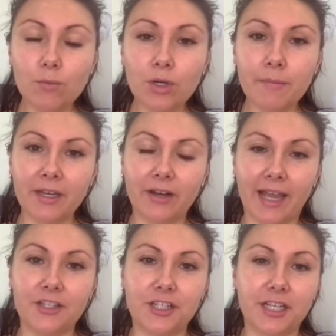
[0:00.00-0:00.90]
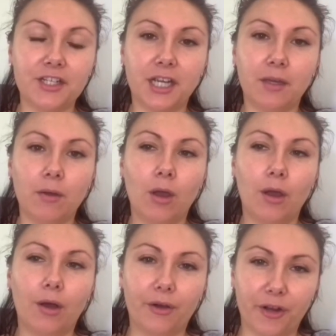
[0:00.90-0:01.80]
didn't want to be on HCG
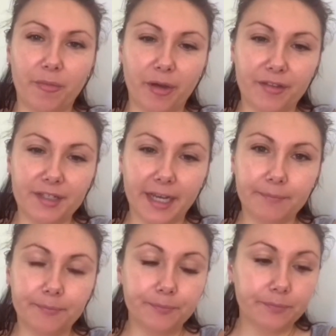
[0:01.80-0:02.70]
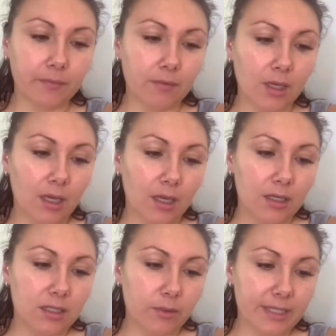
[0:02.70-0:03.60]
on her birthday.
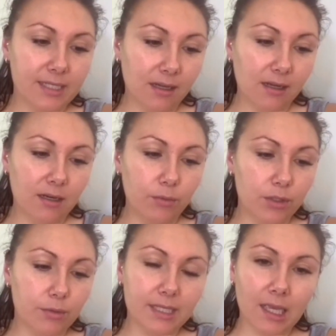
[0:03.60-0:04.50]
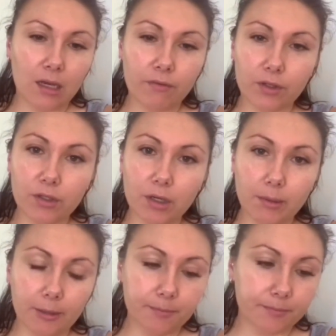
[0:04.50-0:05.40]
So I started, which was the end of
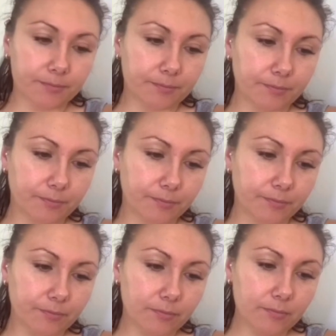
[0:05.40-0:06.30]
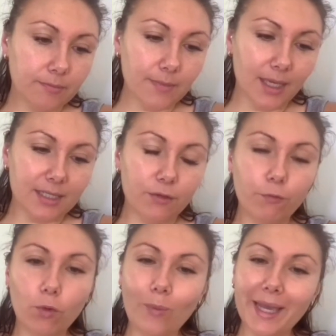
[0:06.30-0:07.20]
October. I
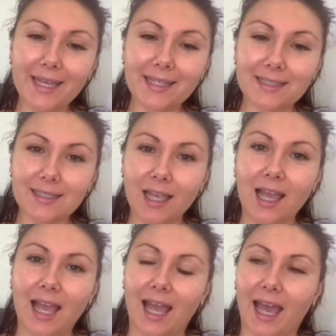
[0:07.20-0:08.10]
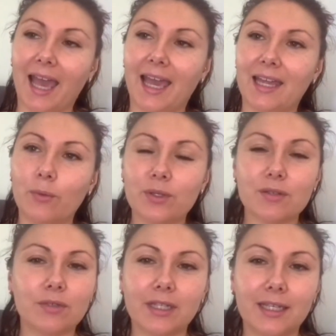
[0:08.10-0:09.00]
did 4 weeks, and I
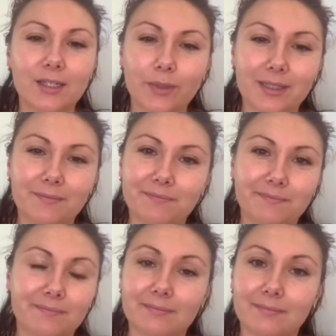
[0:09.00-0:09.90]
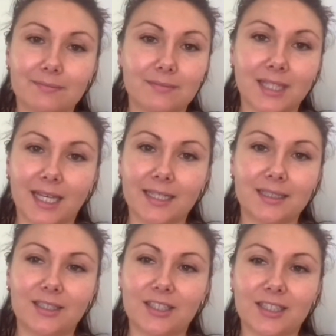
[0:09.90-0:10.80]
wasn't really into it.
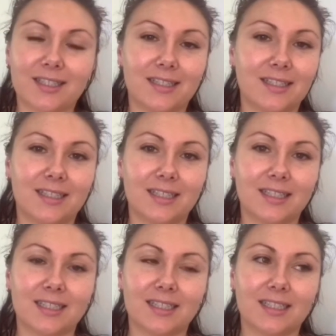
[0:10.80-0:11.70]
Like, just,